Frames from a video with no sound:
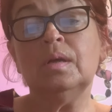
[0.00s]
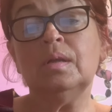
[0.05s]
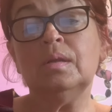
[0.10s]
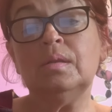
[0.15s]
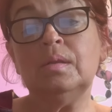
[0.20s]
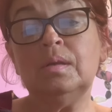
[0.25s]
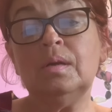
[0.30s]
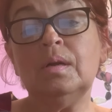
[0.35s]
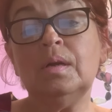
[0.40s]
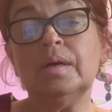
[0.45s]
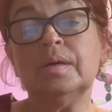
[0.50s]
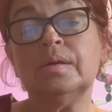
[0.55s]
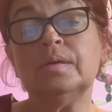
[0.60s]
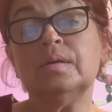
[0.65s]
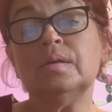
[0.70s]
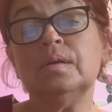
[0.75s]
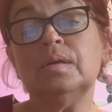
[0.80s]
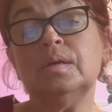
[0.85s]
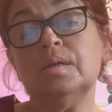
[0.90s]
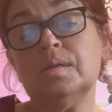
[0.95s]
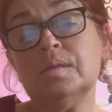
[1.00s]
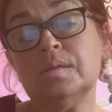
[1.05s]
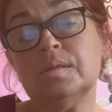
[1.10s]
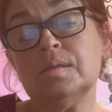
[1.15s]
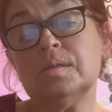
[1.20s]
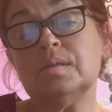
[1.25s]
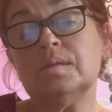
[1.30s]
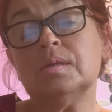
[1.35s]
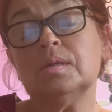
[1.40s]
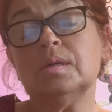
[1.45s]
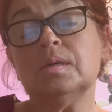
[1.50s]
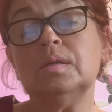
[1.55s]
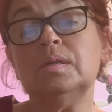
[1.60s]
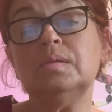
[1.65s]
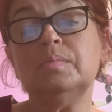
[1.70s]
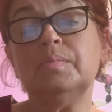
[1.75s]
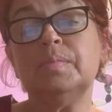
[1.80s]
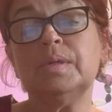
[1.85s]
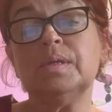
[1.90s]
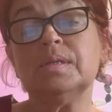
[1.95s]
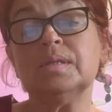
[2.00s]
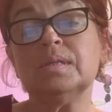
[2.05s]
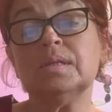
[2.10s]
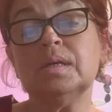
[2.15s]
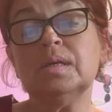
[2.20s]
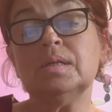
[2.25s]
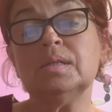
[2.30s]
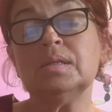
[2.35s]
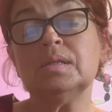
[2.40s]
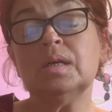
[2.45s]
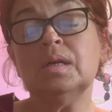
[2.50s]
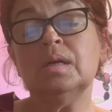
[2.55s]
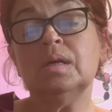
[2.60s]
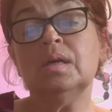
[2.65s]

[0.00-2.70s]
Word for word: dealer is uh, in business